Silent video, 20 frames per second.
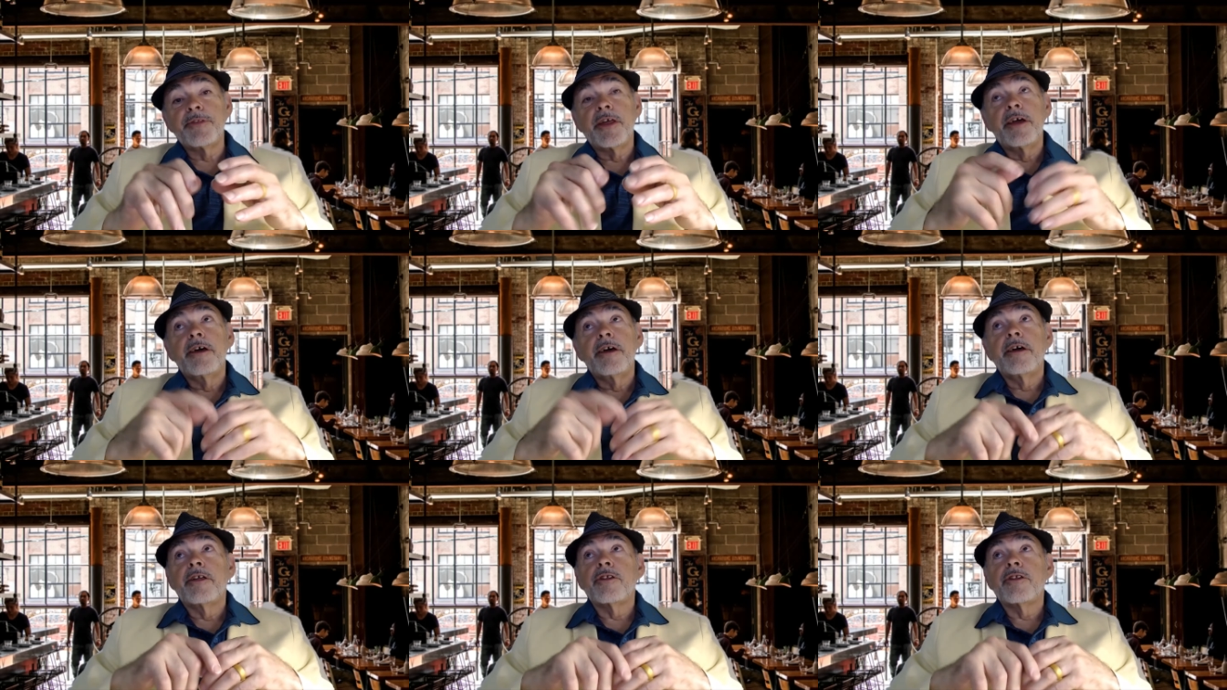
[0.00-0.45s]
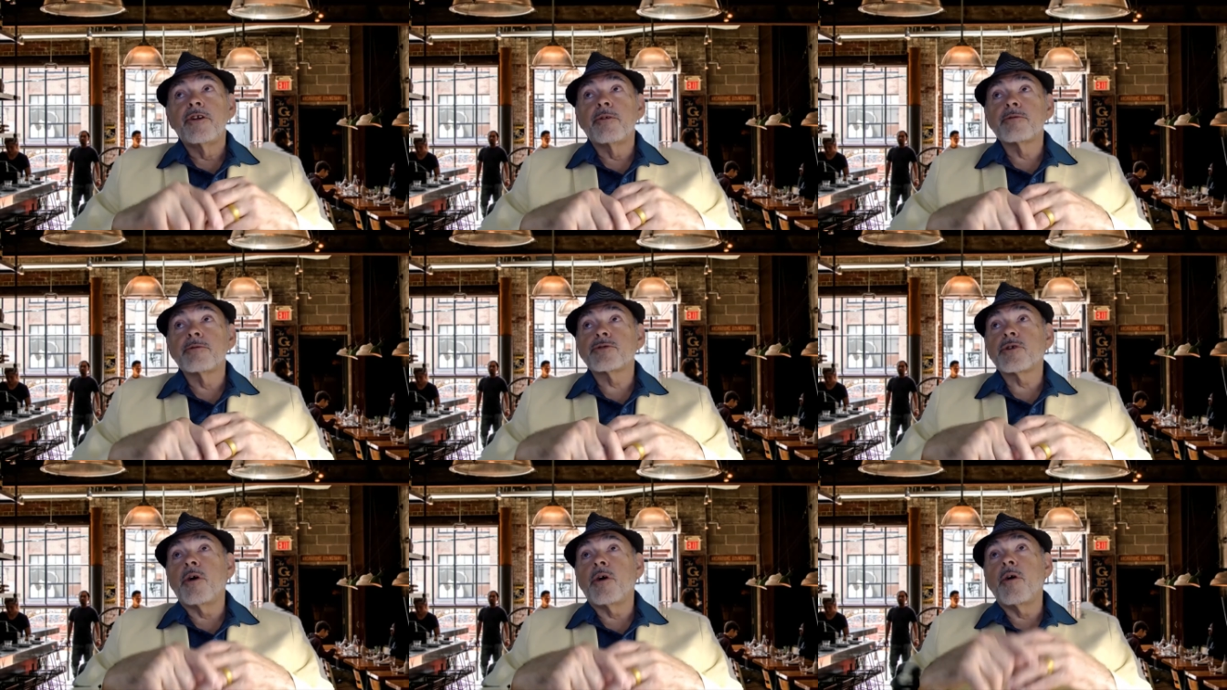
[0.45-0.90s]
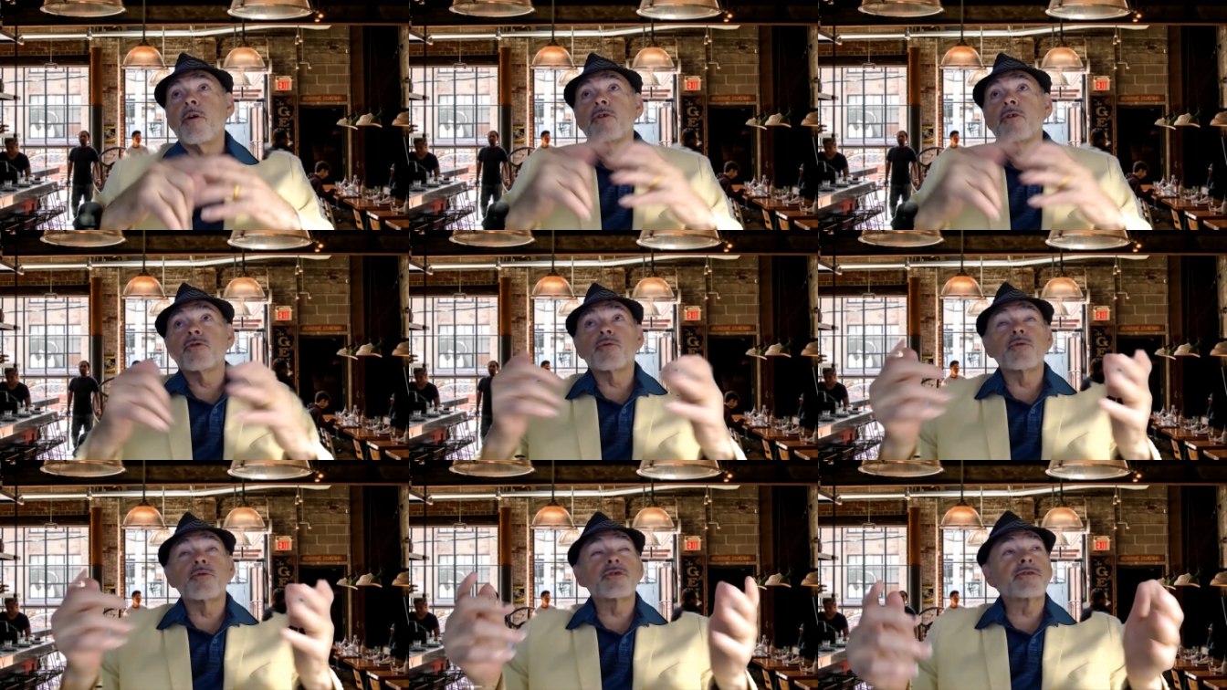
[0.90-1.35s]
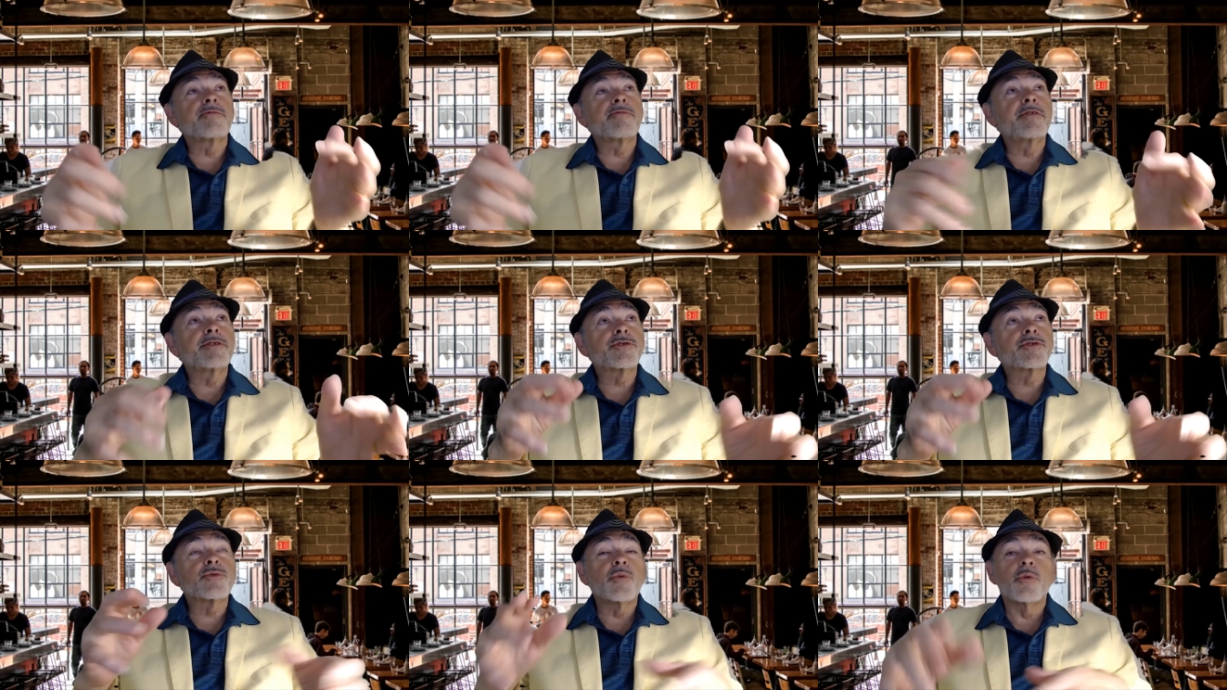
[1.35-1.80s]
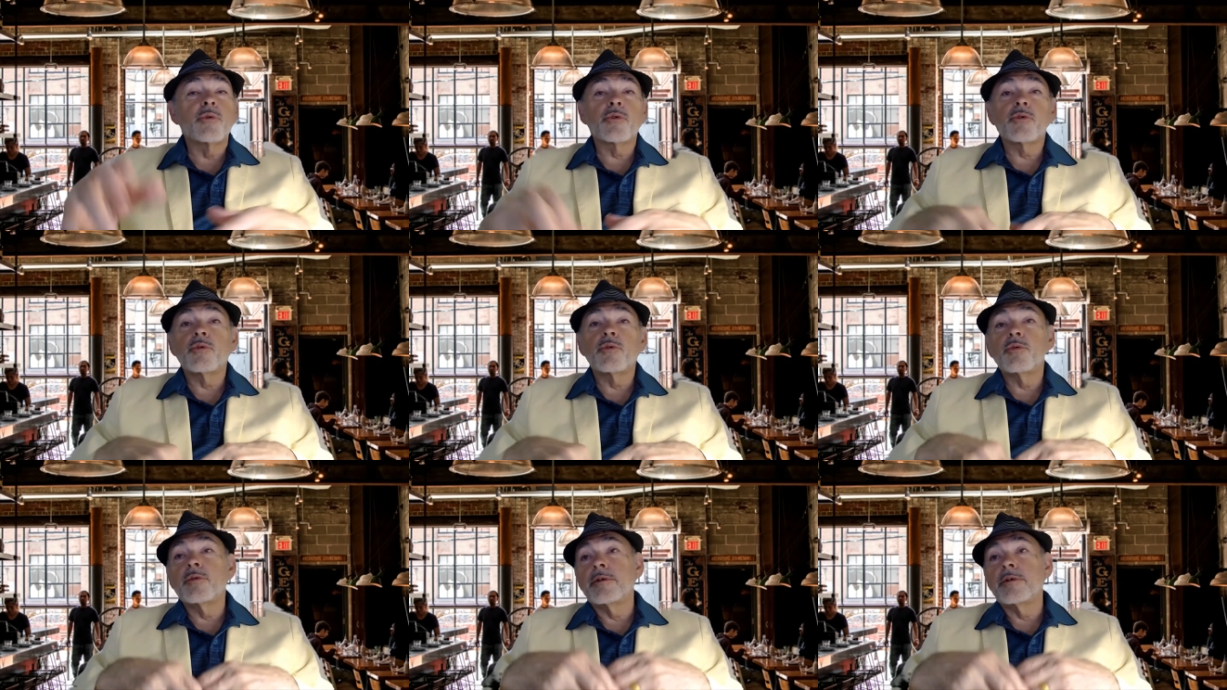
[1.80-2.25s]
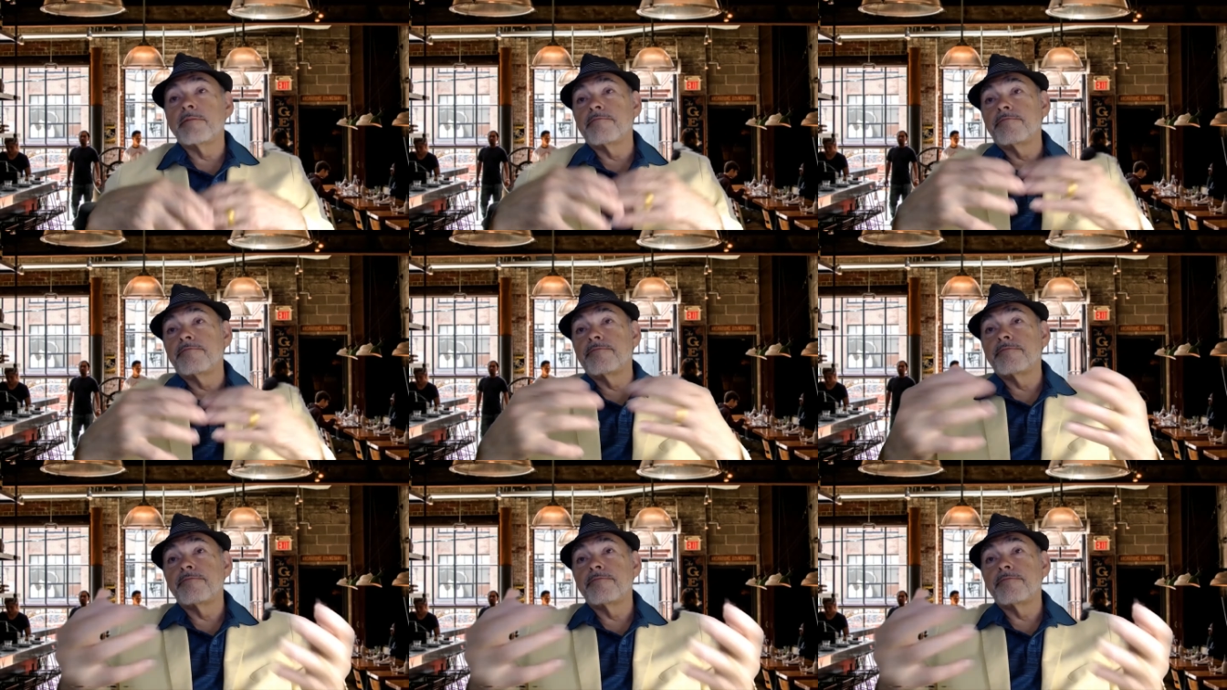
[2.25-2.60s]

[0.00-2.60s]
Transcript: there was all sorts of historical and